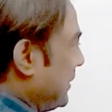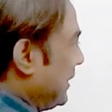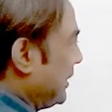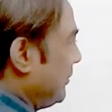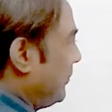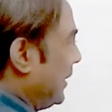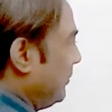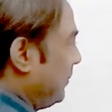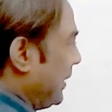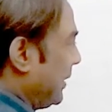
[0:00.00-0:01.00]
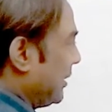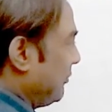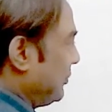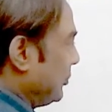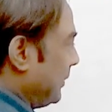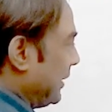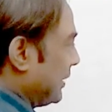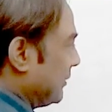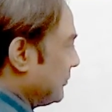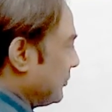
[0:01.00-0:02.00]
Paragraph 1, paragraph 2,
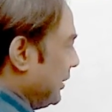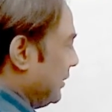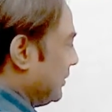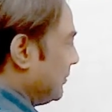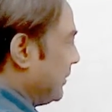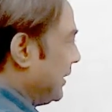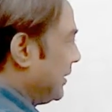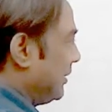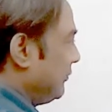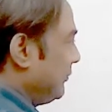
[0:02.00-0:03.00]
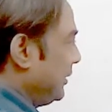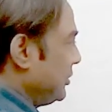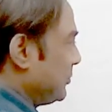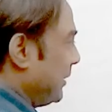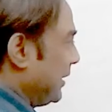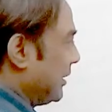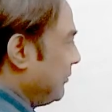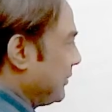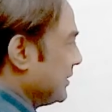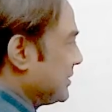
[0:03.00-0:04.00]
paragraph 3. Each
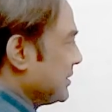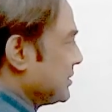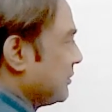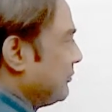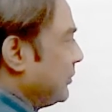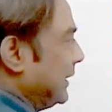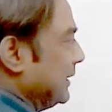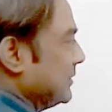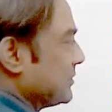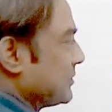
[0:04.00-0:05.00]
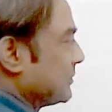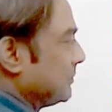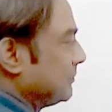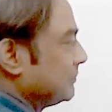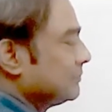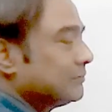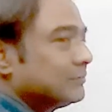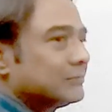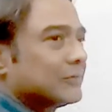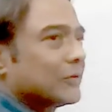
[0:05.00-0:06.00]
paragraph consists of 4 lines.
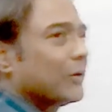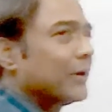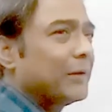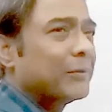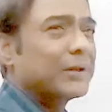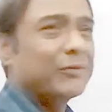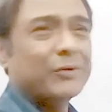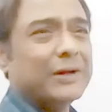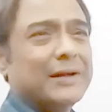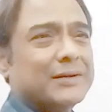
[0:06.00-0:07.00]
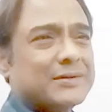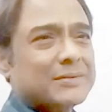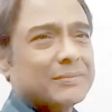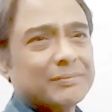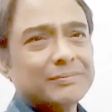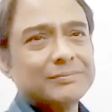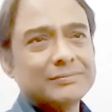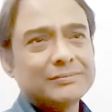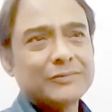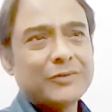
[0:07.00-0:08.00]
Don't write more than 4 lines.
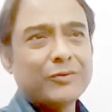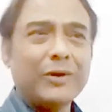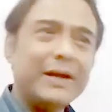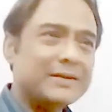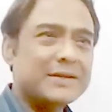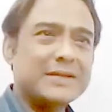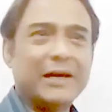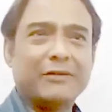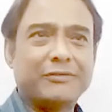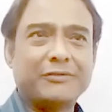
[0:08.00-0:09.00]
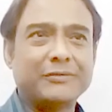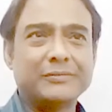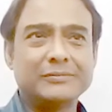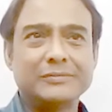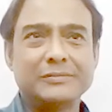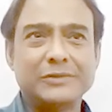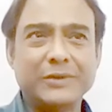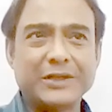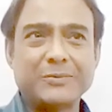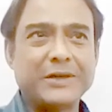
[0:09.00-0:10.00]
4 lines is enough to
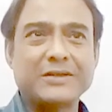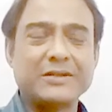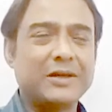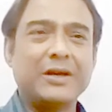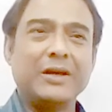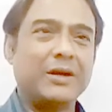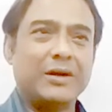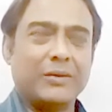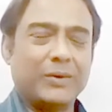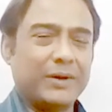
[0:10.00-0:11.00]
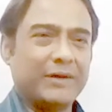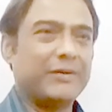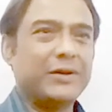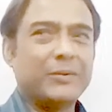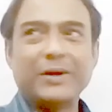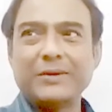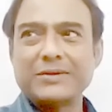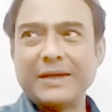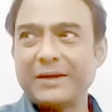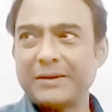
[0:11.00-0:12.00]
express whatever you want to
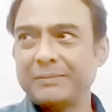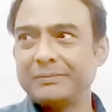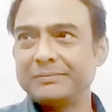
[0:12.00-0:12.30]
state.